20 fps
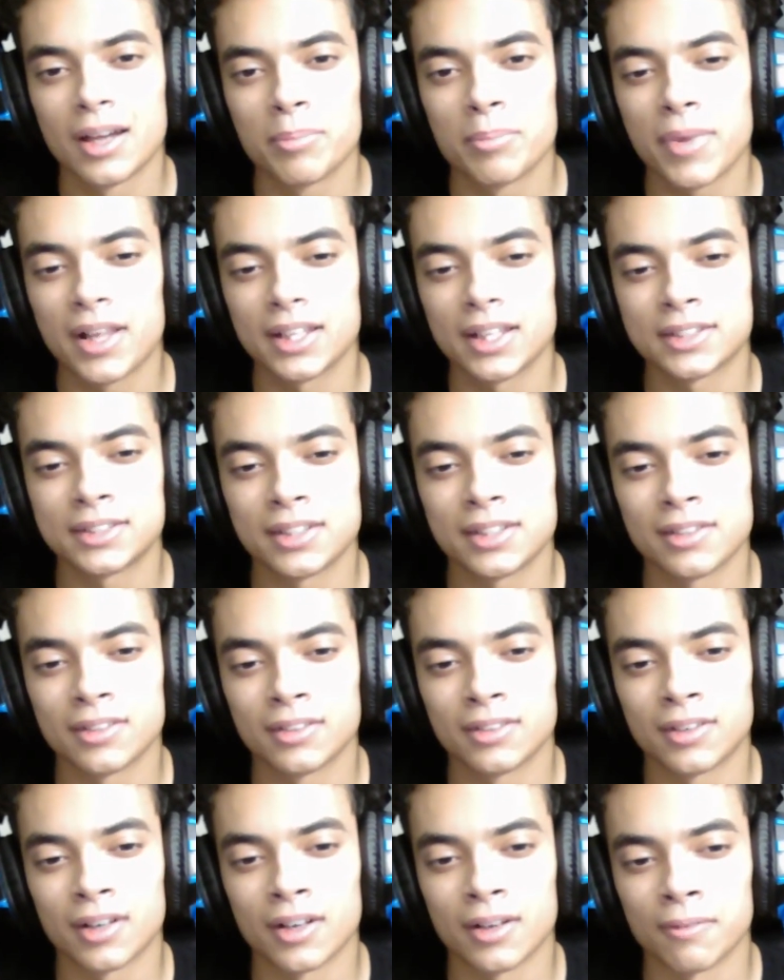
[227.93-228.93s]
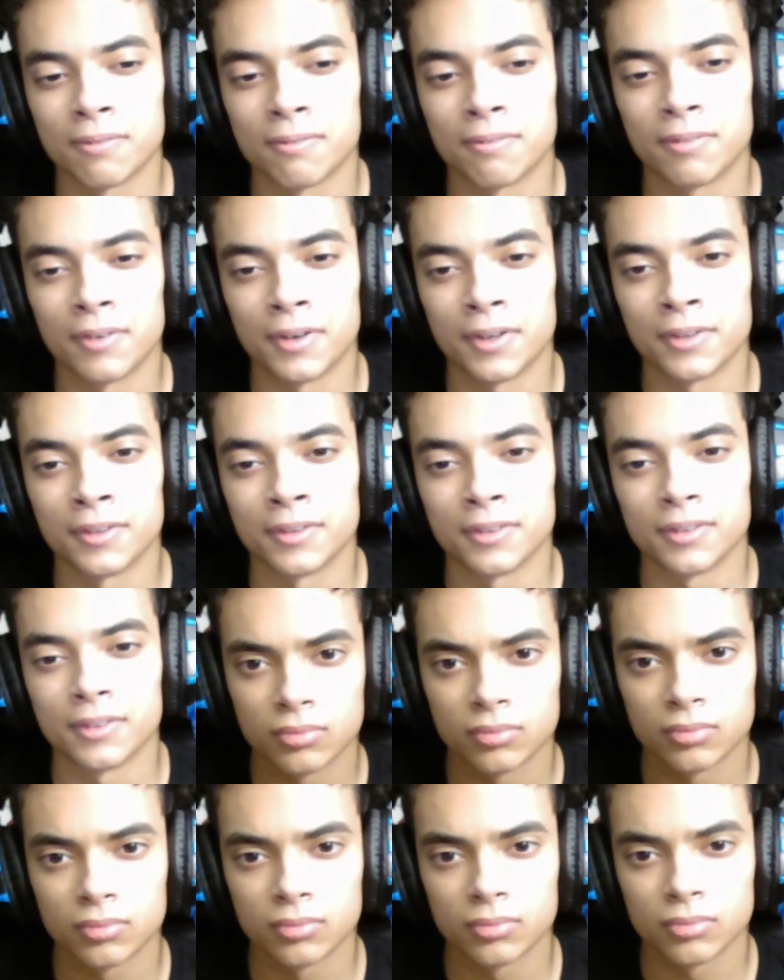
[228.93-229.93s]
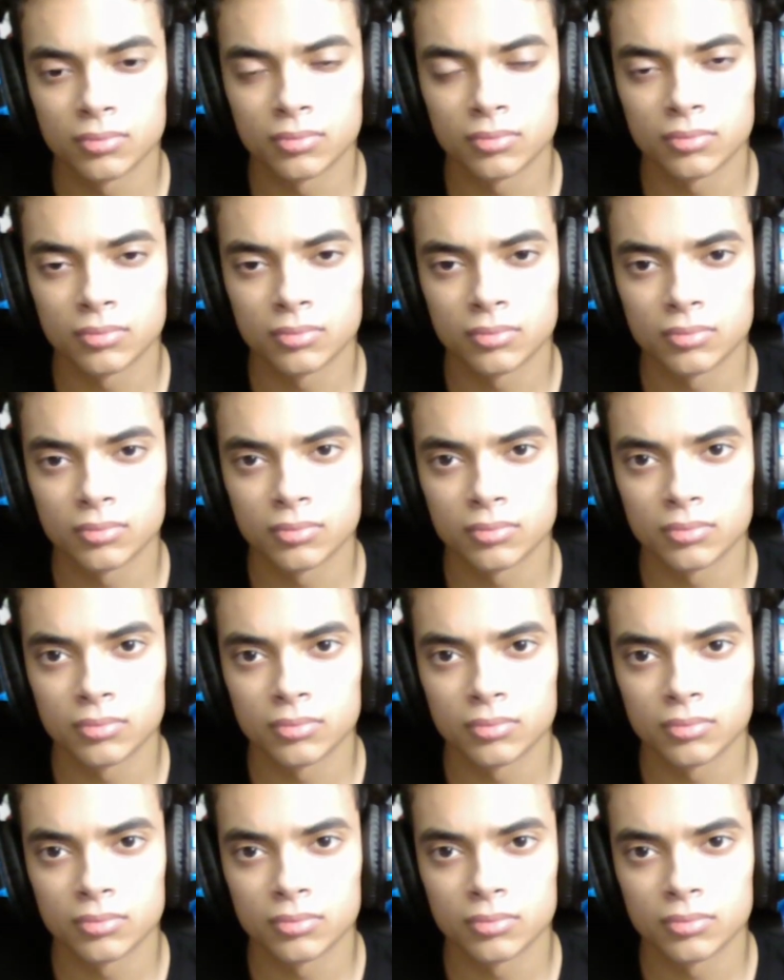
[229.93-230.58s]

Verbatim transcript: Bellick needs to learn how to fight. I need to get in